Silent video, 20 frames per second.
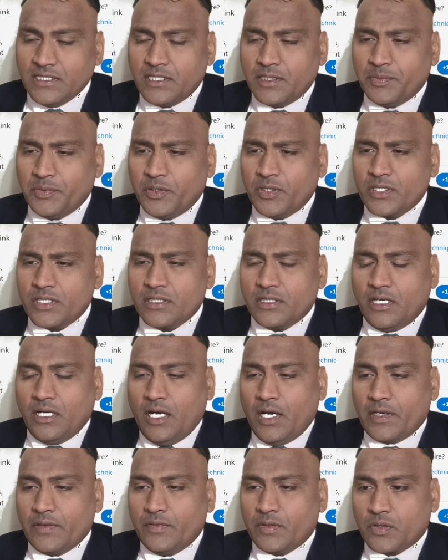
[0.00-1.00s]
reports,
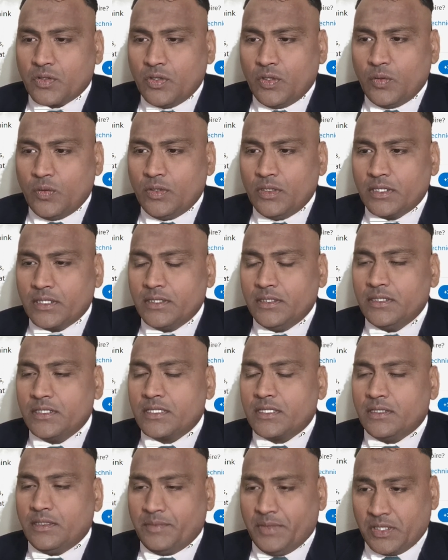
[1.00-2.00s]
or your
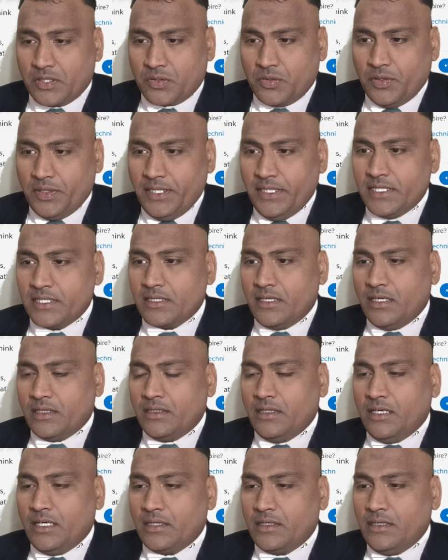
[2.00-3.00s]
co-workers, I mean colleagues,
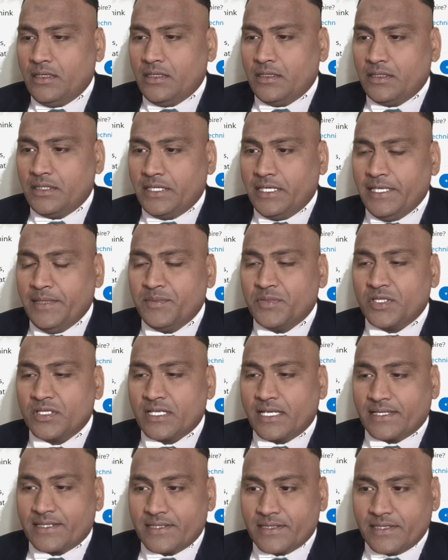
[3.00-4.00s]
or other teams
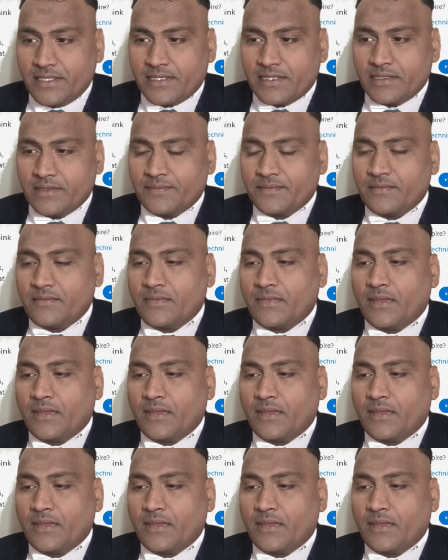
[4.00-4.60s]
successes.